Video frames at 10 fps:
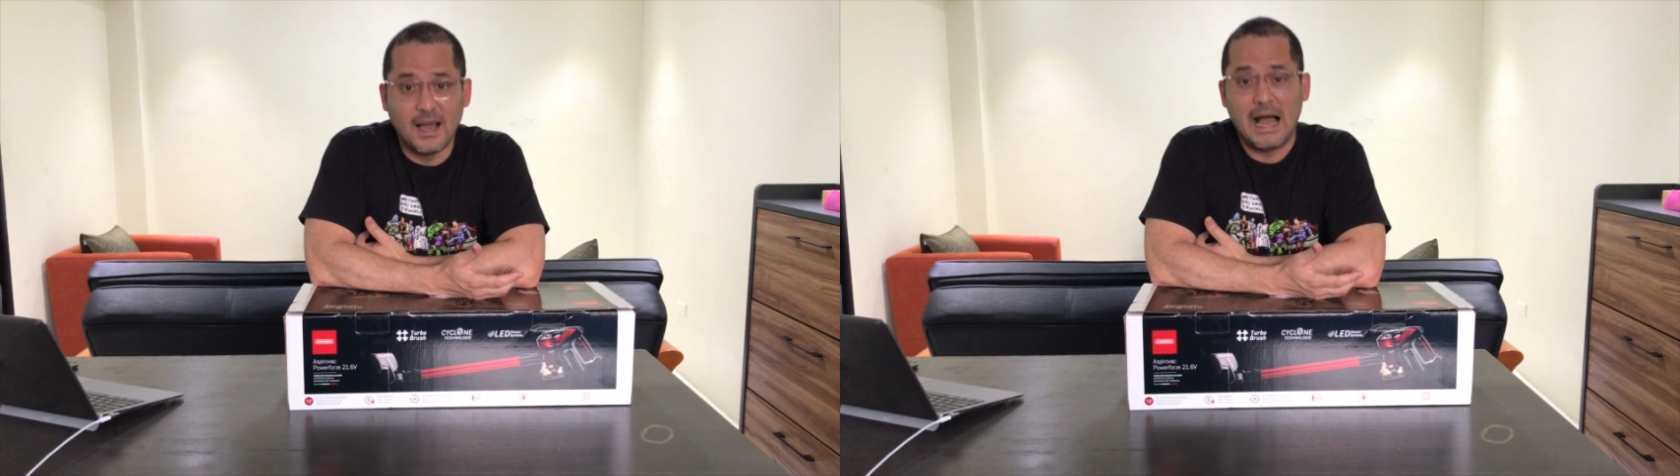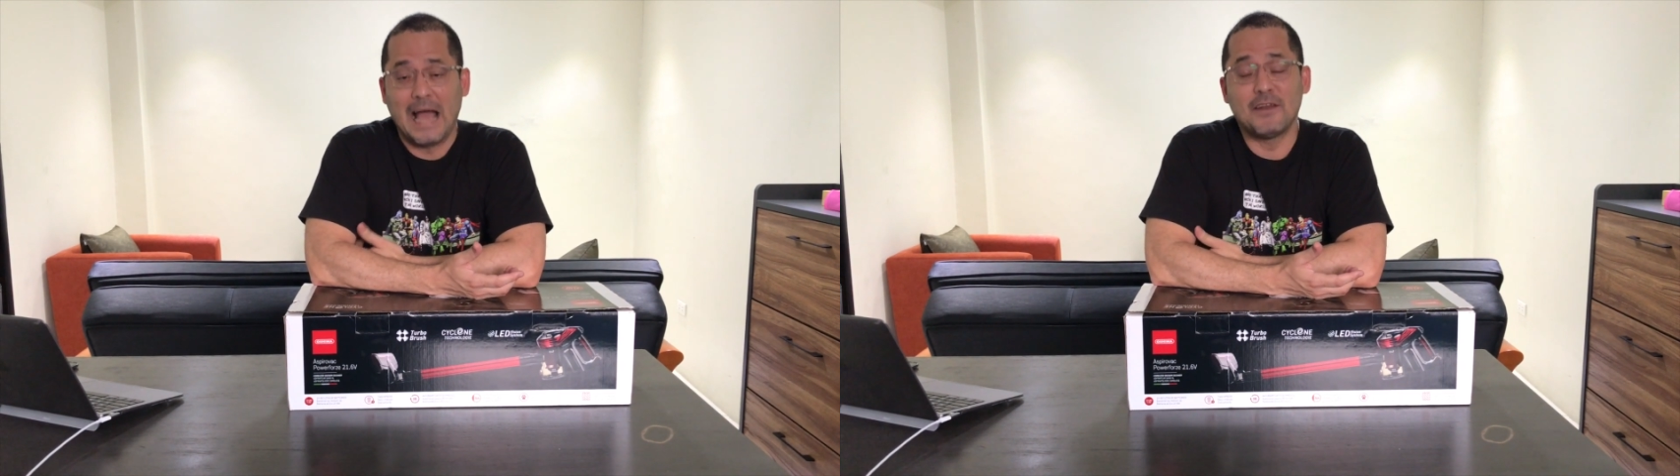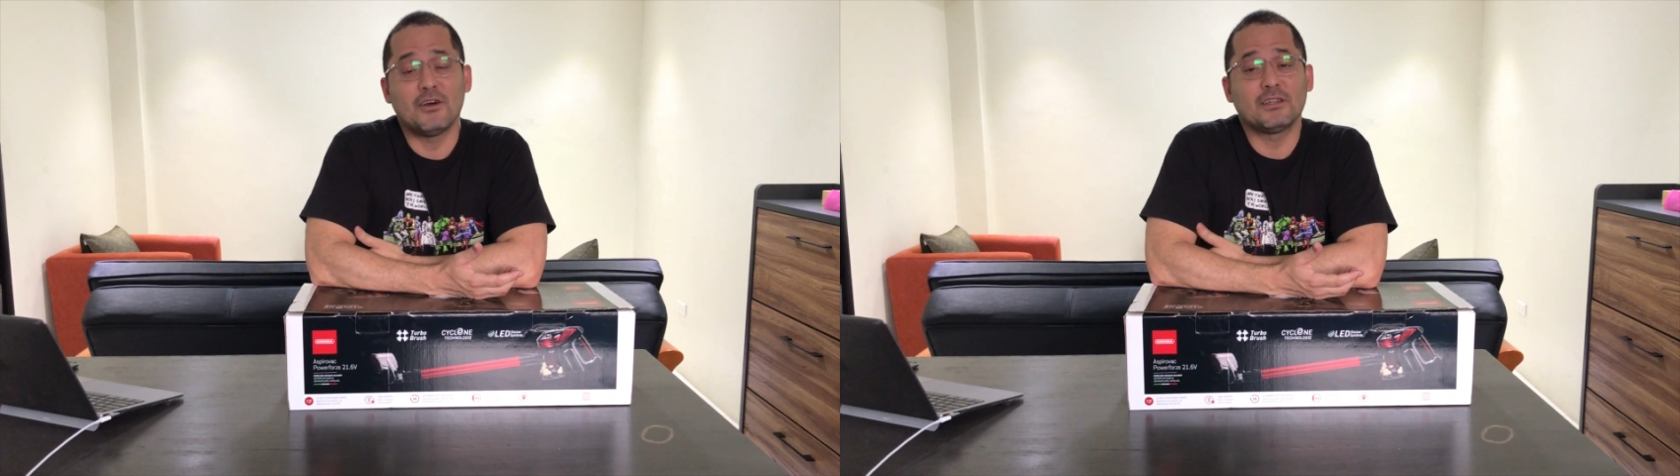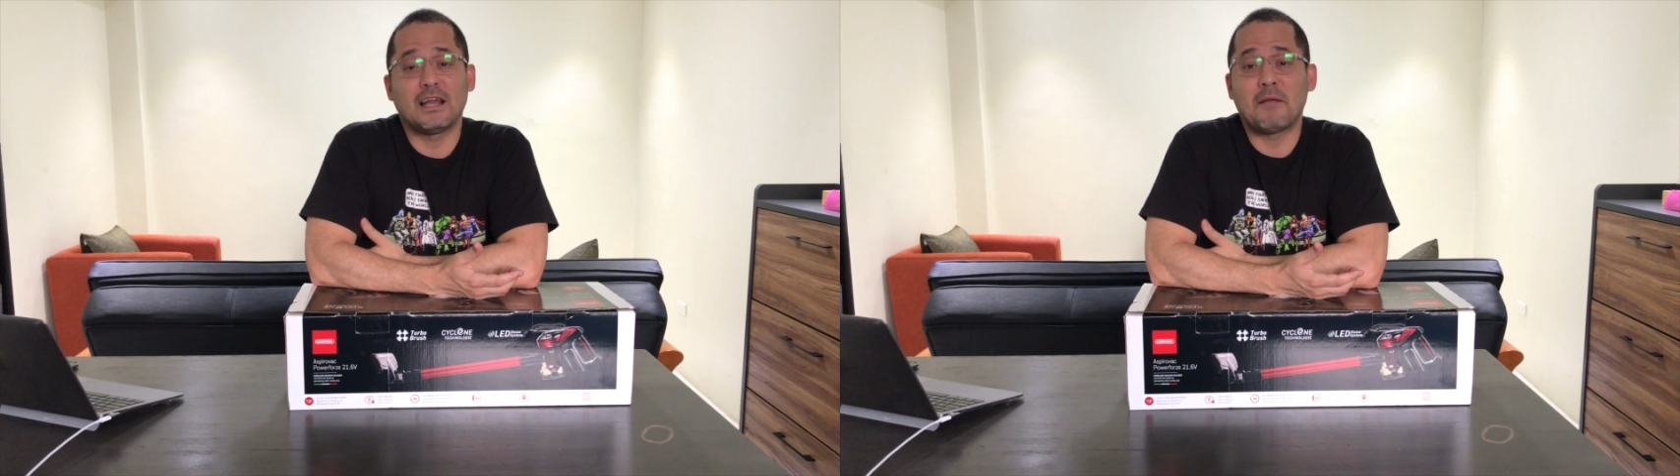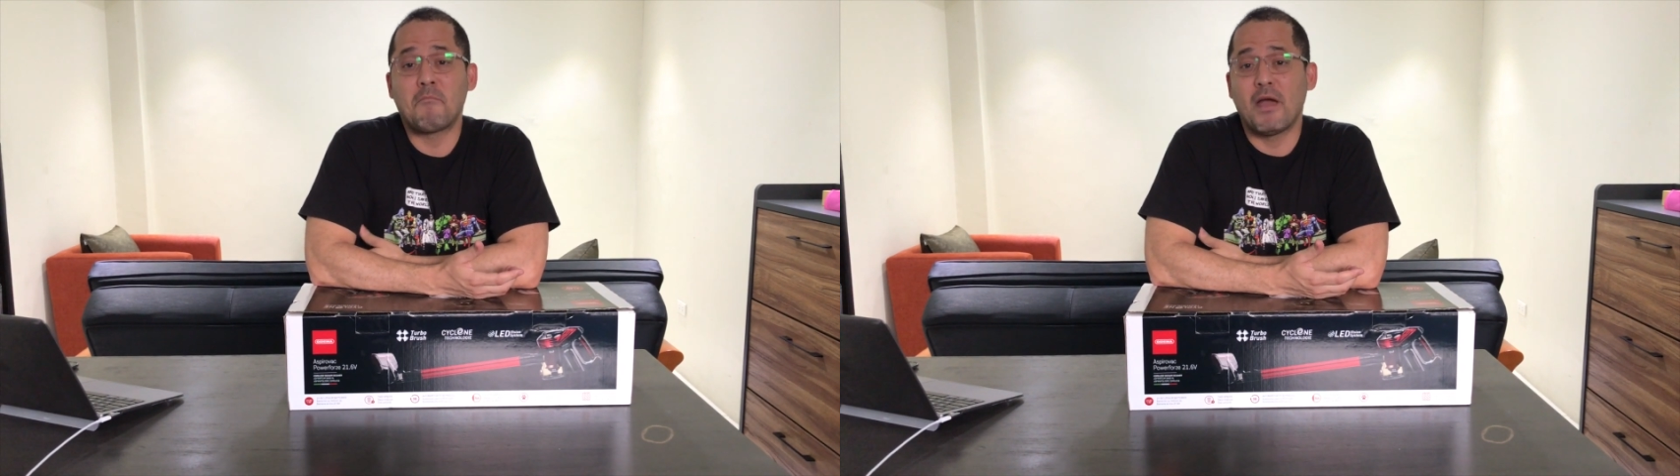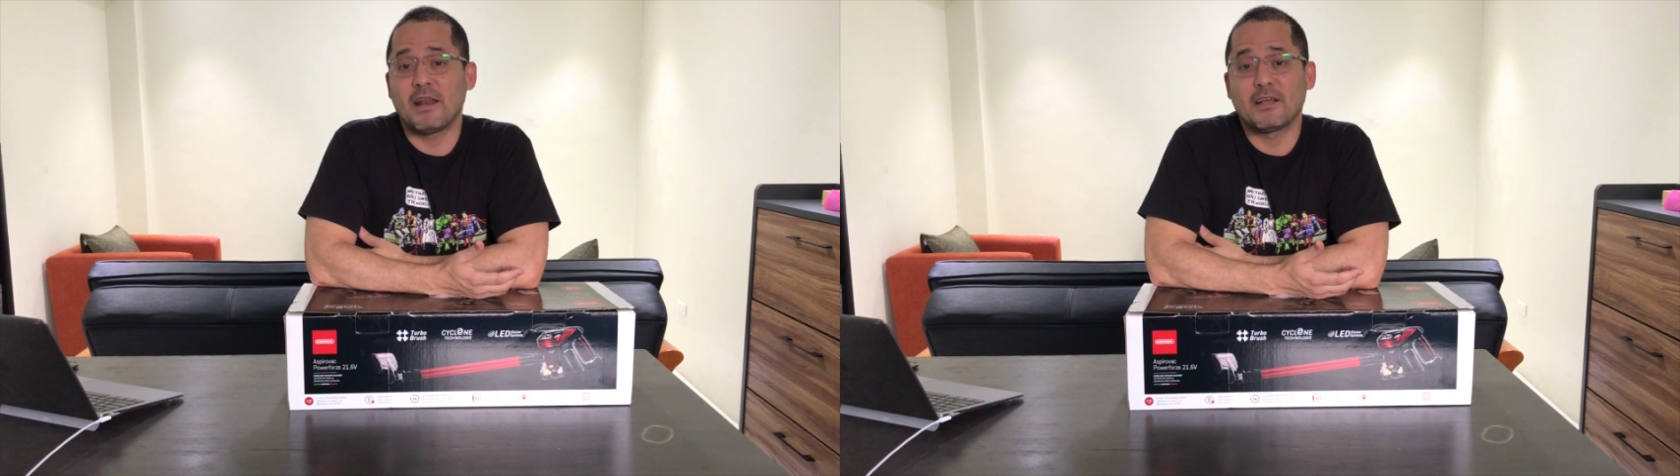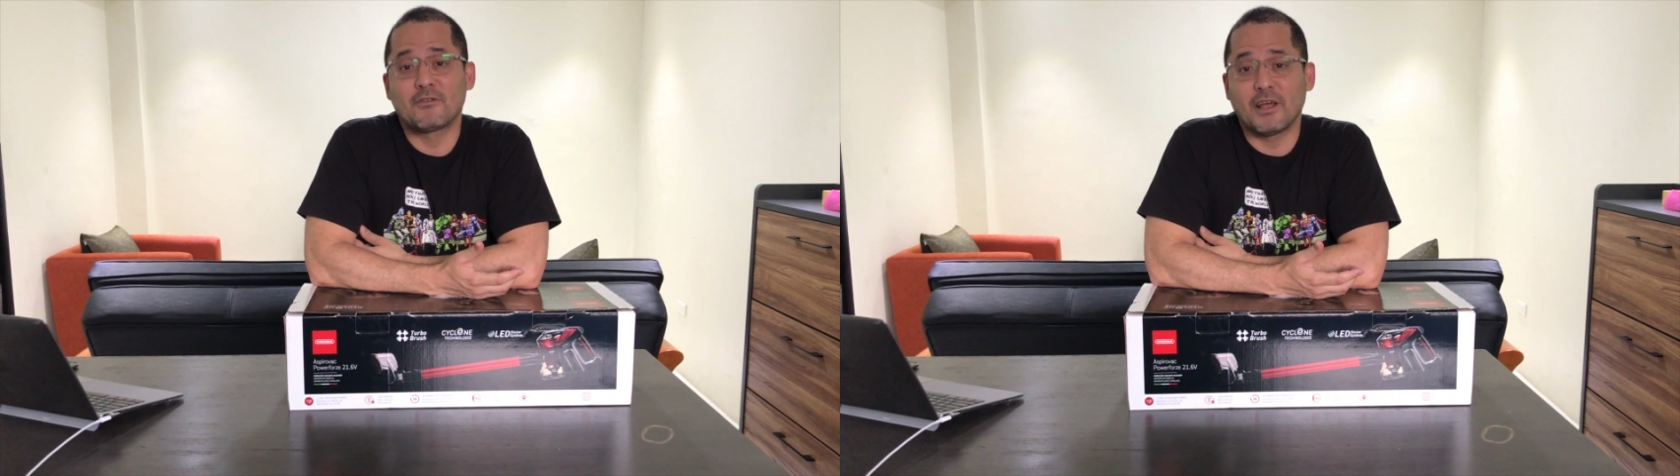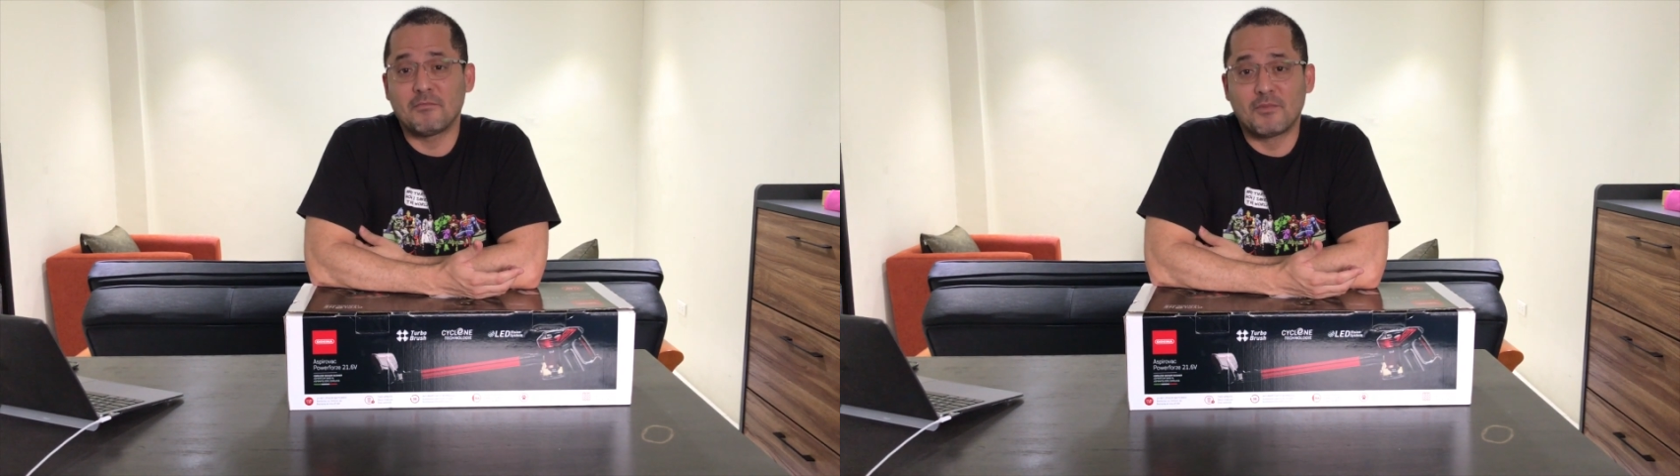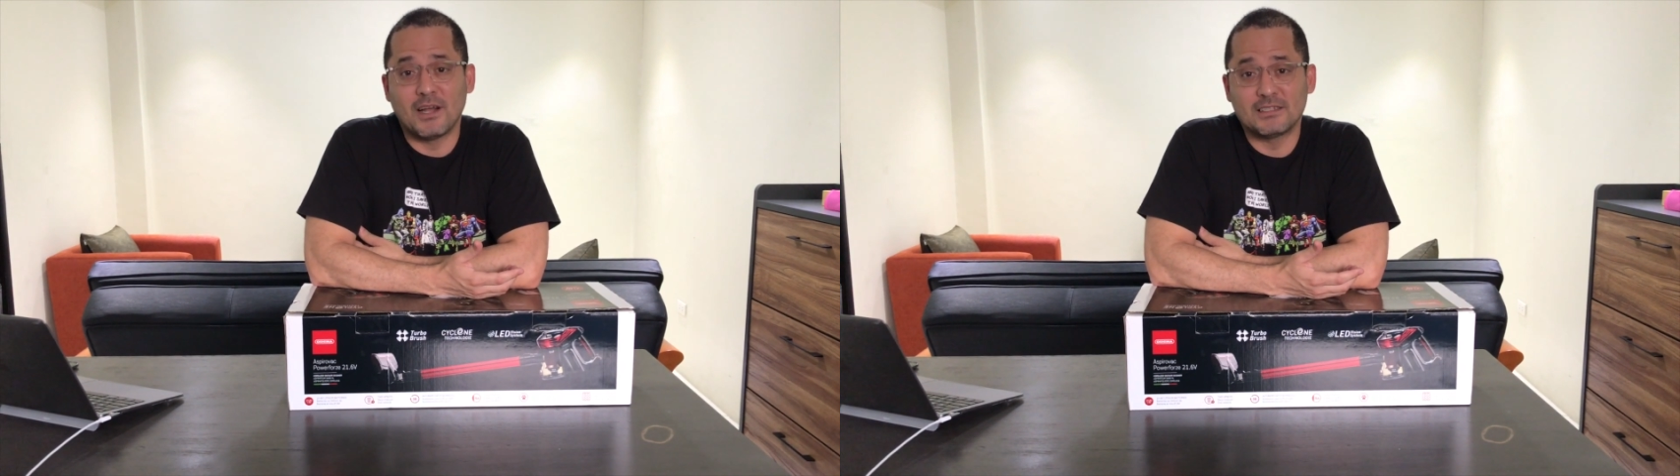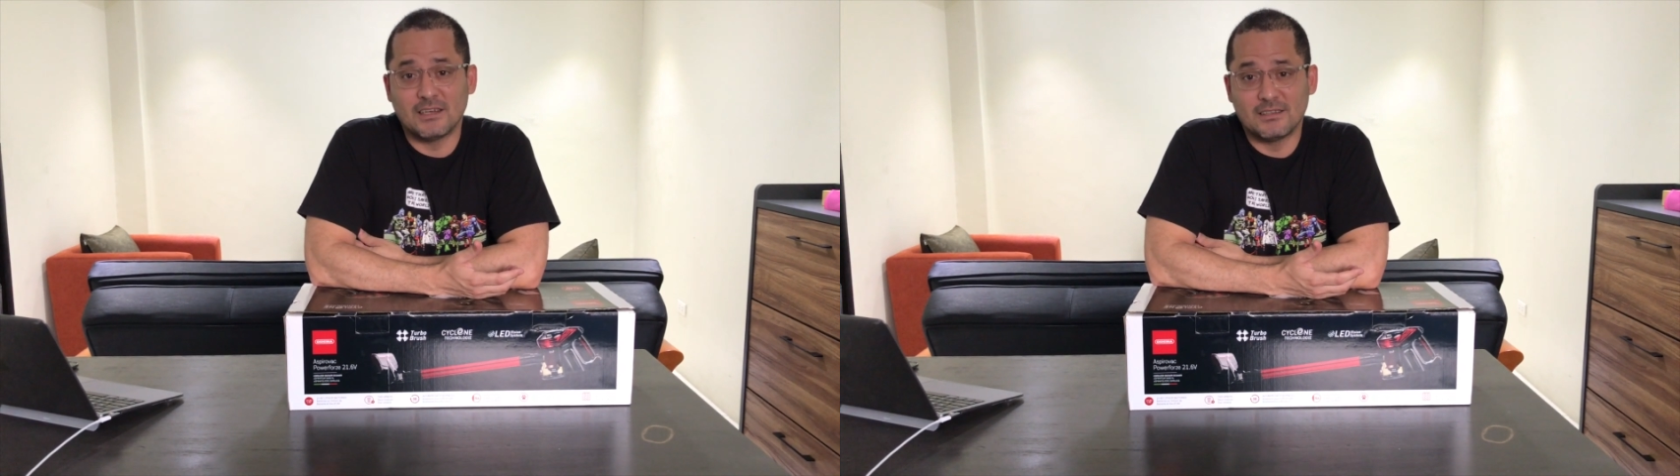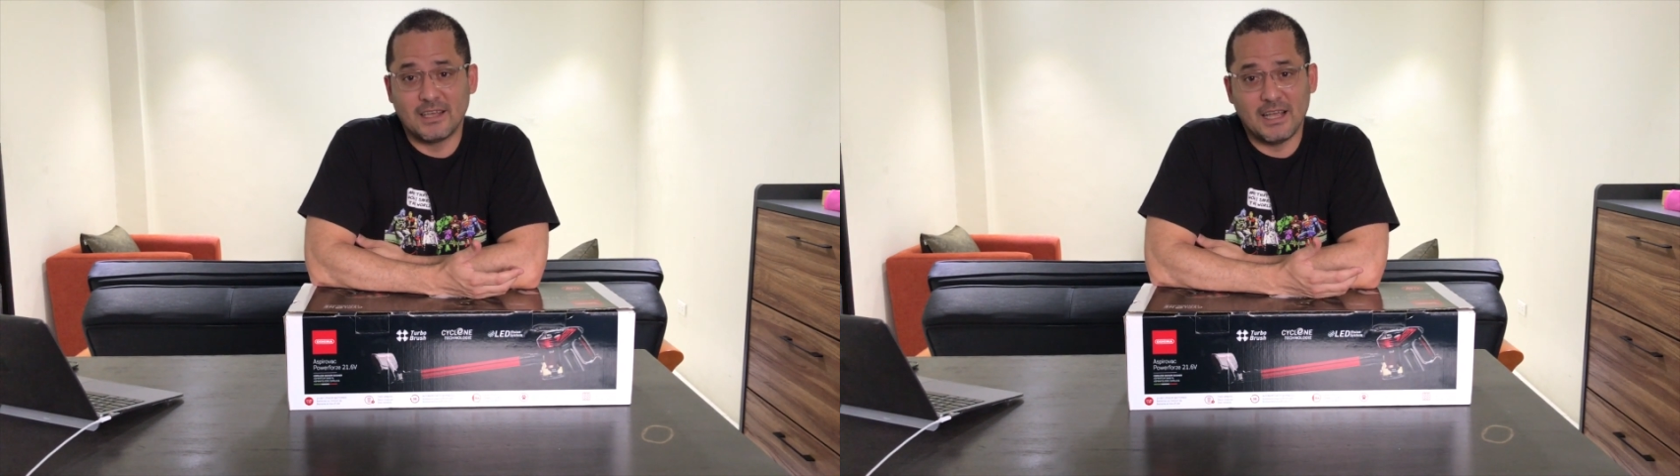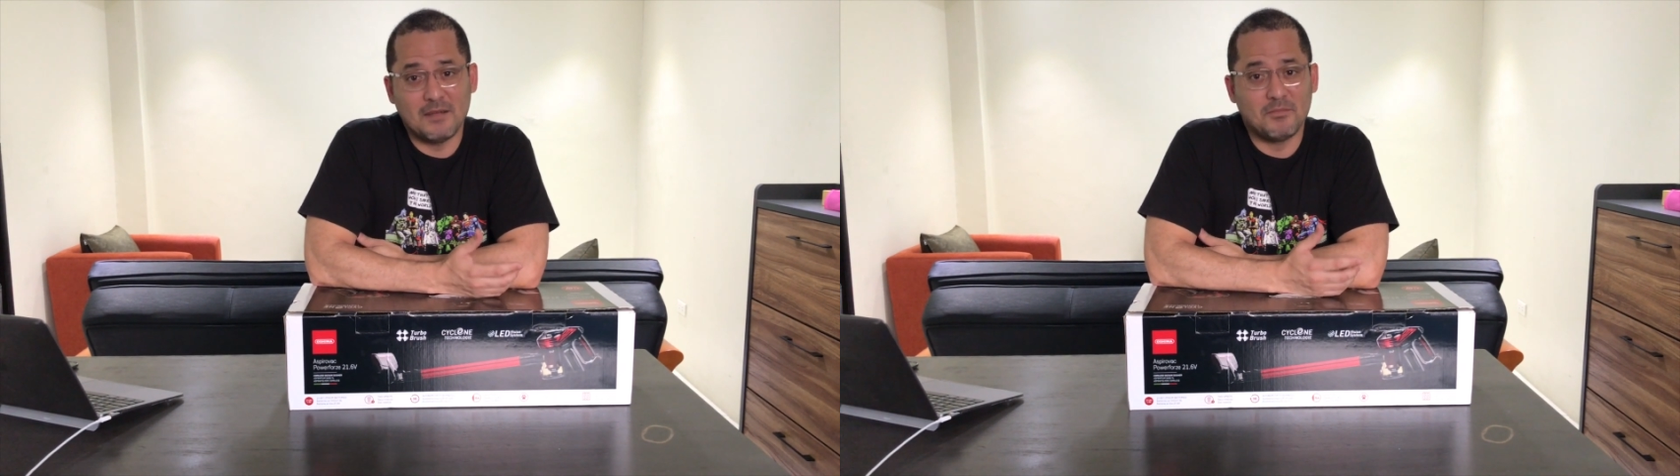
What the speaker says: I know there are very great brands out there,